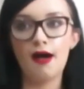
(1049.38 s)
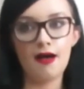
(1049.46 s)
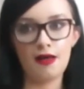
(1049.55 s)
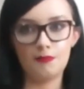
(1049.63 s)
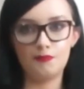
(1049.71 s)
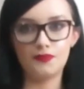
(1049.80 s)

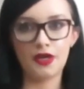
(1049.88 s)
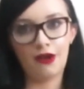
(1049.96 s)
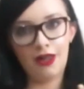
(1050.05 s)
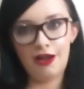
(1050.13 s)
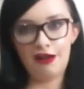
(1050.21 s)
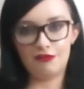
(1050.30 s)
And
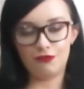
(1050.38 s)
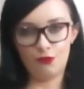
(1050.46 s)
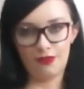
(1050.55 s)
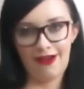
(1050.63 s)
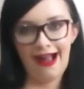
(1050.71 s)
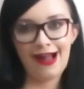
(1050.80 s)
I love
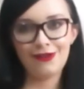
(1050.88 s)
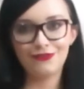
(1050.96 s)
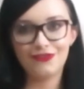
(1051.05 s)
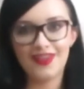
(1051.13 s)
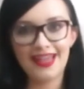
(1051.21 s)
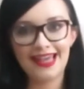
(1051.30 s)
all their
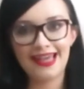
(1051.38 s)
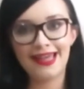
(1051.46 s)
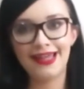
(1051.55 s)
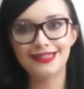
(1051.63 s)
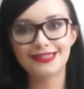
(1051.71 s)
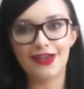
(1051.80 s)

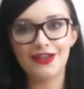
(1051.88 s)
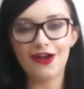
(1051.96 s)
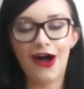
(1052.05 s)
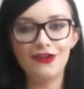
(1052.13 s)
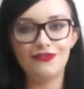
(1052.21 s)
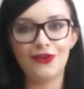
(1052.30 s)
outfits.
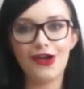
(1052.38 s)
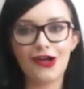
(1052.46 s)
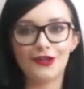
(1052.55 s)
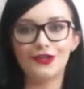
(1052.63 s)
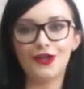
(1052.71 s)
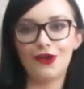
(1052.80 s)
Like, I feel like
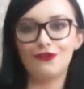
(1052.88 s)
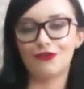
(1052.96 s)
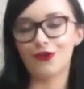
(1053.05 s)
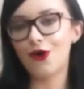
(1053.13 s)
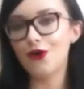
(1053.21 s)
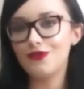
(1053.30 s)
I could go
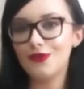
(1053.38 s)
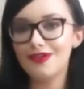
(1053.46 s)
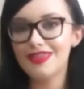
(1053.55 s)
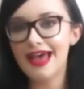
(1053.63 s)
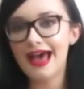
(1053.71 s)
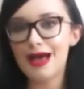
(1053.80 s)
for a coffee
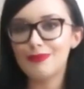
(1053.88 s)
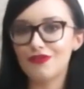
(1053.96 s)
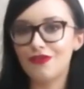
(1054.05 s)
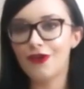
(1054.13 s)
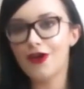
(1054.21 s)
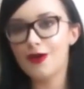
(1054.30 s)
with them. I
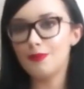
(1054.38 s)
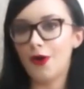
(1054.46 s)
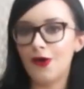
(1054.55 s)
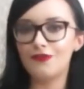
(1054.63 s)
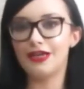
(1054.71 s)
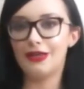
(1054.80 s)
feel like I'm
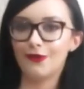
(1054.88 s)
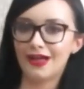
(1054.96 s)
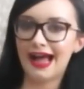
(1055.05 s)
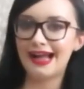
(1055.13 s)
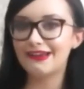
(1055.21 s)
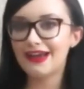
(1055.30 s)
part of a little
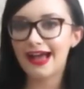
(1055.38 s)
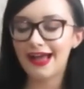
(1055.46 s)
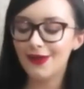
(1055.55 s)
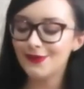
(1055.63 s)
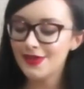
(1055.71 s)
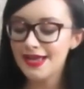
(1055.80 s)
gang
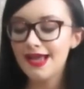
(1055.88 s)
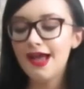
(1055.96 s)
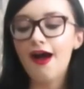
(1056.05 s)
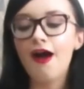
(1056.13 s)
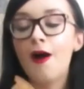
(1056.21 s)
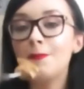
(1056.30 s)
now.
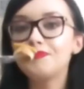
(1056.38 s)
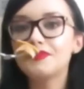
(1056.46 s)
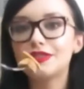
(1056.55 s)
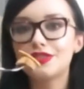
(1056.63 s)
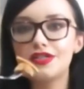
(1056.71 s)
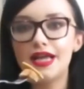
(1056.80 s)

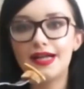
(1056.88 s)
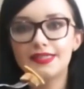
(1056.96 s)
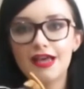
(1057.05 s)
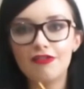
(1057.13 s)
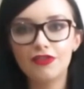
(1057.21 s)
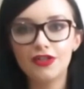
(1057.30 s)
So yeah,
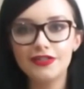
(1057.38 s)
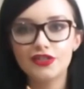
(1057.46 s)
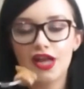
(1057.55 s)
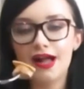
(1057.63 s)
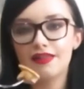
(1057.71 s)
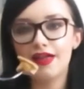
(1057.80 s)
definitely
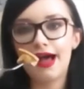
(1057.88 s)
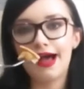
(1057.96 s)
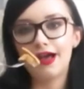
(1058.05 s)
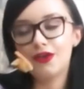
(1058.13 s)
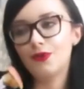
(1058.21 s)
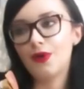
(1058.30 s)
check
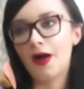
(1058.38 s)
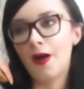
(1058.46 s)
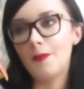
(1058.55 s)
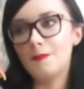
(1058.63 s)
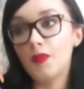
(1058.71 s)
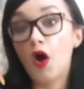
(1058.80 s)
that
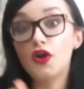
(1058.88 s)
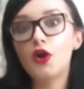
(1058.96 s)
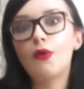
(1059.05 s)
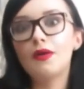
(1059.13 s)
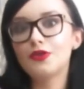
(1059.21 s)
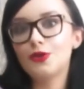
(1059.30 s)
out. I
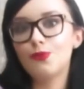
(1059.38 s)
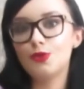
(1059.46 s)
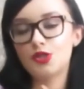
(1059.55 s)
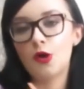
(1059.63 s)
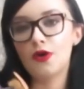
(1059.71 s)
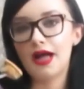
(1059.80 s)
know I'm going to
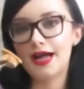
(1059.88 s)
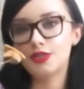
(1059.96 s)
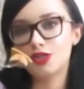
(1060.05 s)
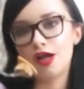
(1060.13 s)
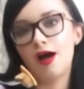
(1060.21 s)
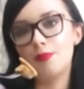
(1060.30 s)
watch it on
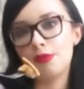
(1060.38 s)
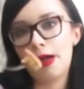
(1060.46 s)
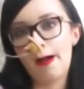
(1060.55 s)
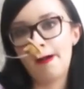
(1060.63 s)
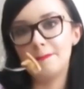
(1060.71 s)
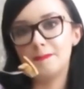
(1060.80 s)
catch up.
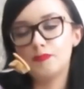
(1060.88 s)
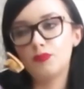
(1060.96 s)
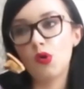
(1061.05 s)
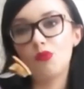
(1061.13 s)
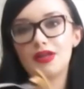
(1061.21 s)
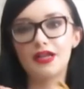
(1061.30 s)

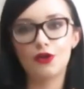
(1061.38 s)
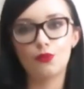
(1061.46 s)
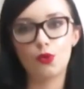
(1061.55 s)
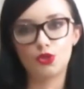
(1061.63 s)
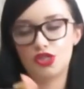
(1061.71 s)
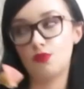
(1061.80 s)
Probably going to
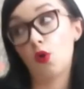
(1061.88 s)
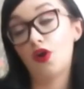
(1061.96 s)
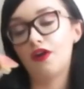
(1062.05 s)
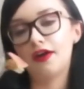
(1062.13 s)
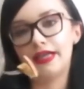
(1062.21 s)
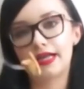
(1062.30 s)
watch it
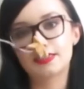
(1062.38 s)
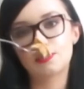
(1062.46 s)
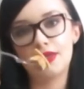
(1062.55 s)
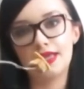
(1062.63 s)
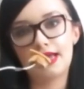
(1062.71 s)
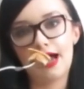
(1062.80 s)
one night next
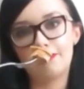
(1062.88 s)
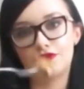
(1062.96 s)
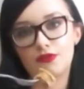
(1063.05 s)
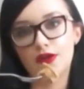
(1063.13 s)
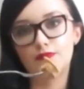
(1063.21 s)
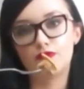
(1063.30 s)
week
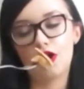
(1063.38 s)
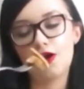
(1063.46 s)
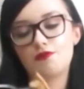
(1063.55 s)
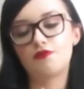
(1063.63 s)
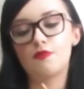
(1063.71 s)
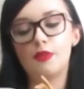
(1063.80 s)
after I'm
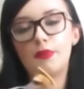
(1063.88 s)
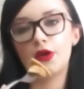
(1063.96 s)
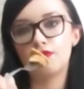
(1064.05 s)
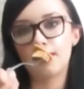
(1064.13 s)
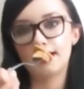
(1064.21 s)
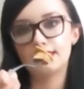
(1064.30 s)
recovered from the
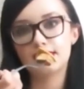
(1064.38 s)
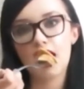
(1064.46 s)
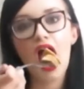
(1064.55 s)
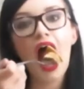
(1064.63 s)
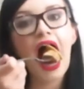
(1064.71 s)
boat race.